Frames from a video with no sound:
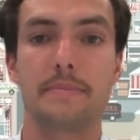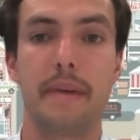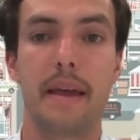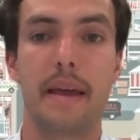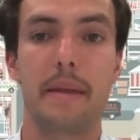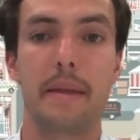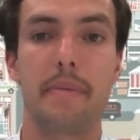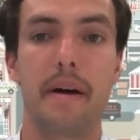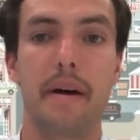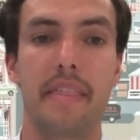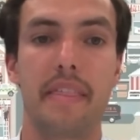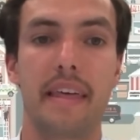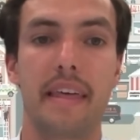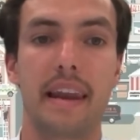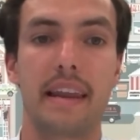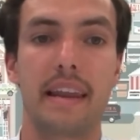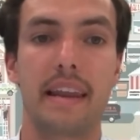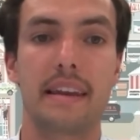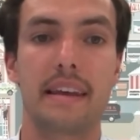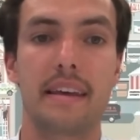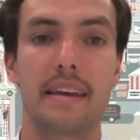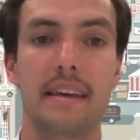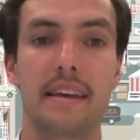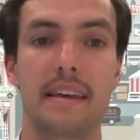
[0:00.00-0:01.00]
made by the
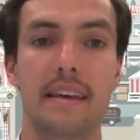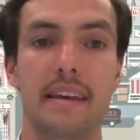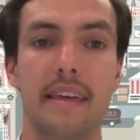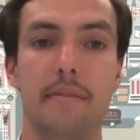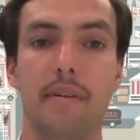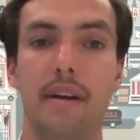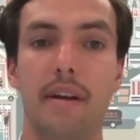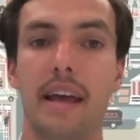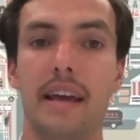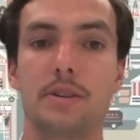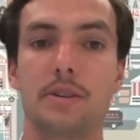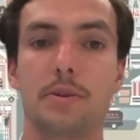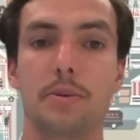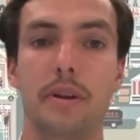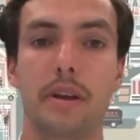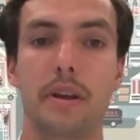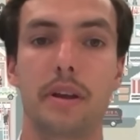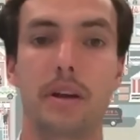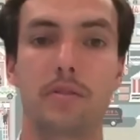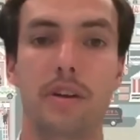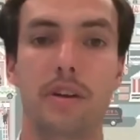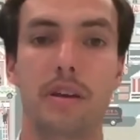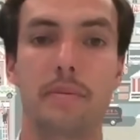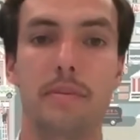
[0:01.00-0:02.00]
lender that relate to an
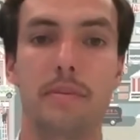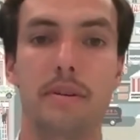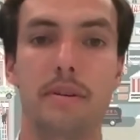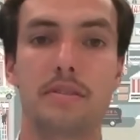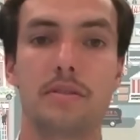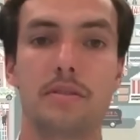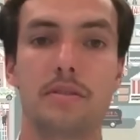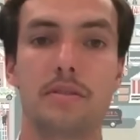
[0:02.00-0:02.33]
agreement